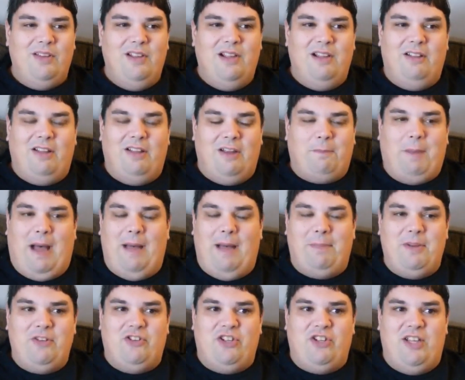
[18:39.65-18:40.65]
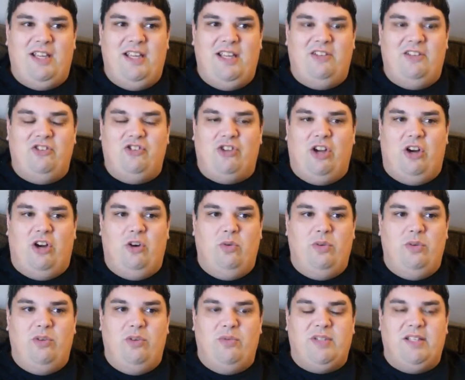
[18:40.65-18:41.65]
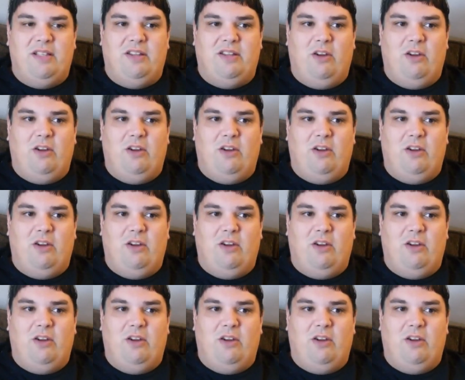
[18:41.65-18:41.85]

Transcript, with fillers: Like Papa G and Jo using